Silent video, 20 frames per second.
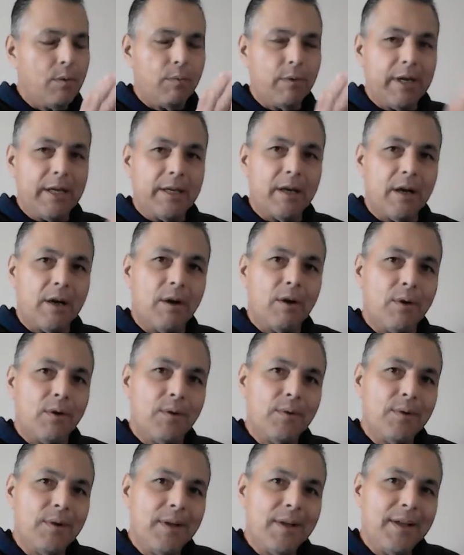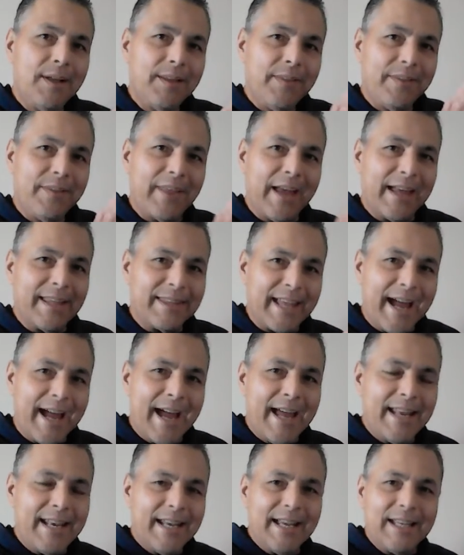We know that
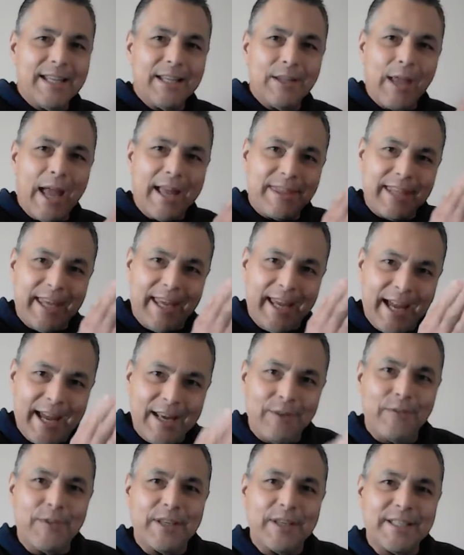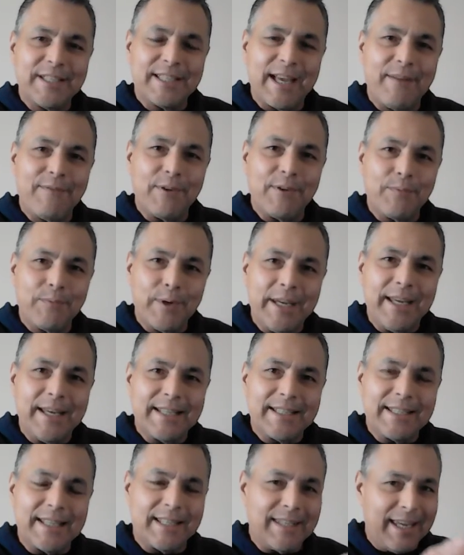that at the end of the seven
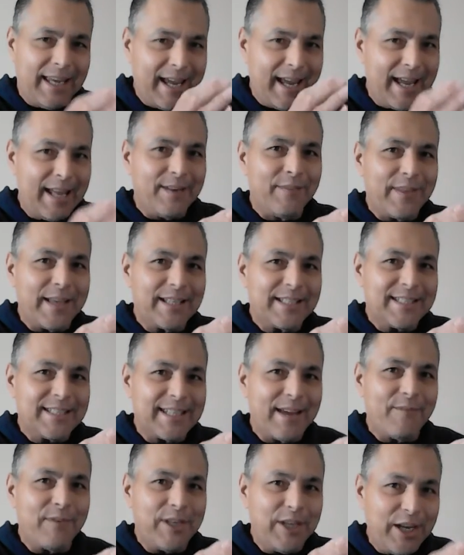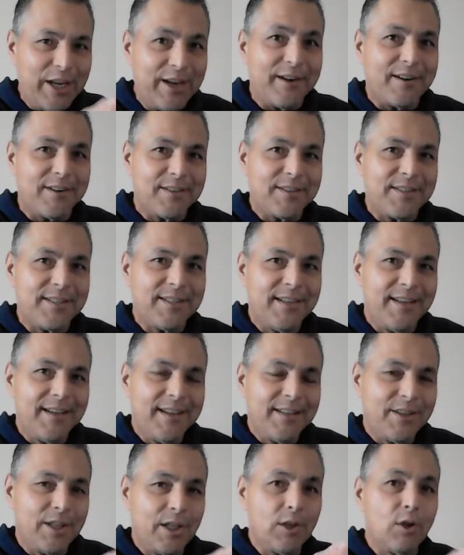weeks, at the end of that seven years,
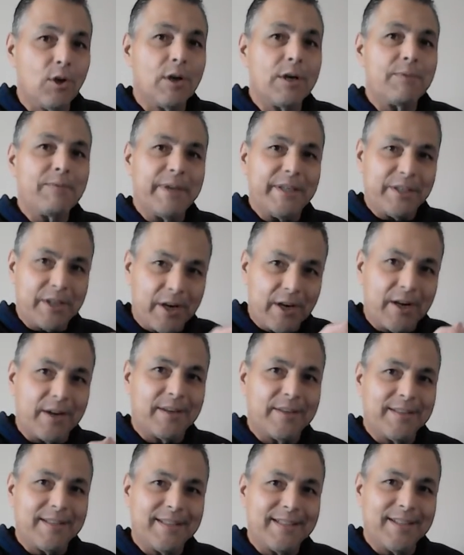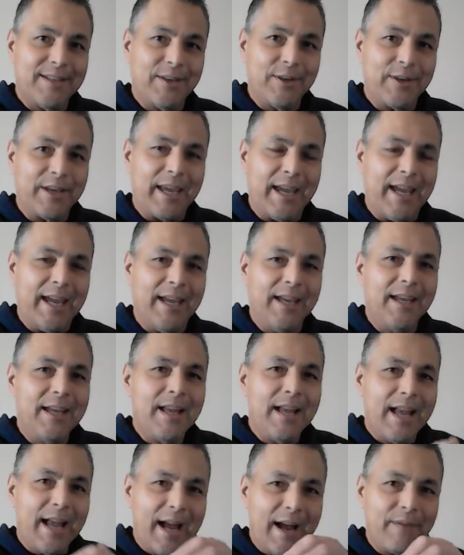the Lord returns. Okay,
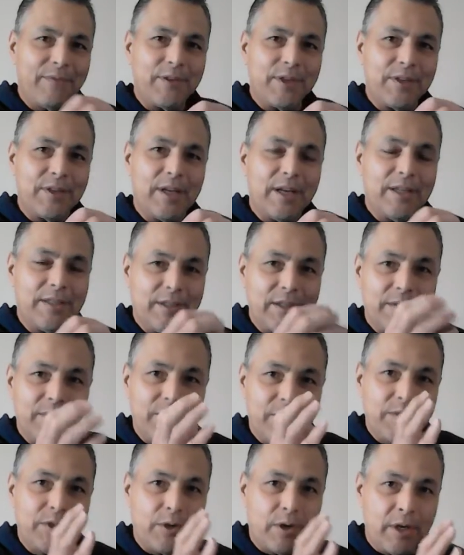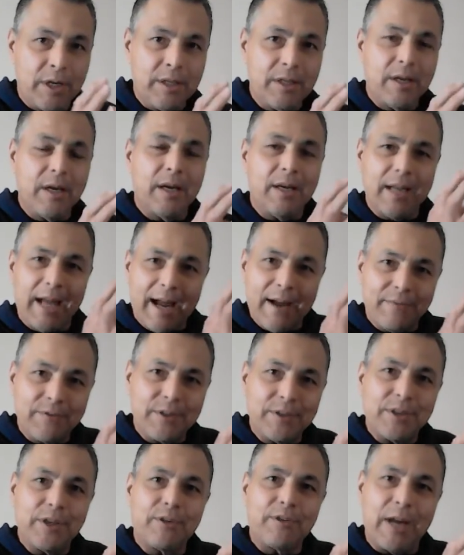after uh, during uh,
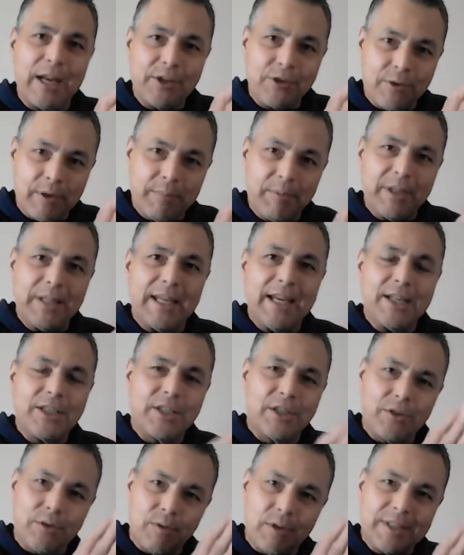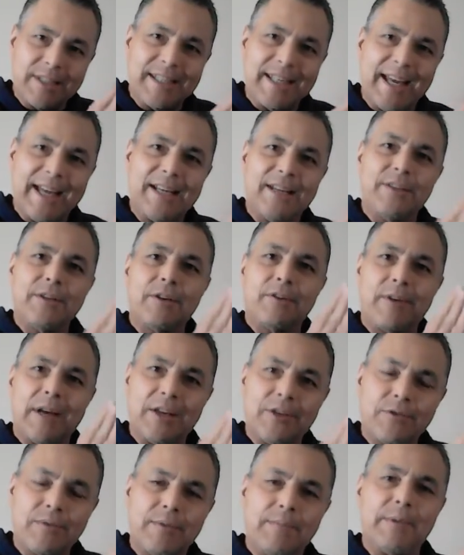after the great tribulation, towards the end of the
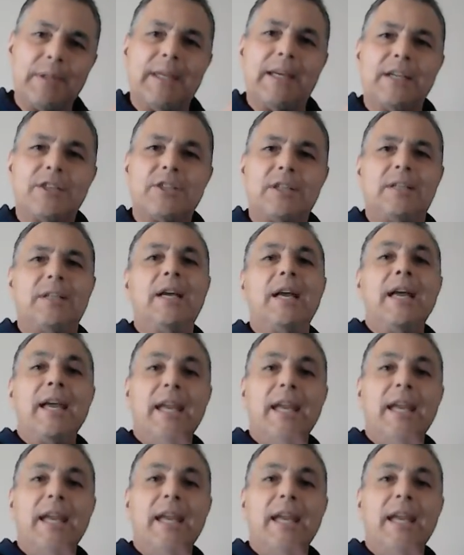great tribulation,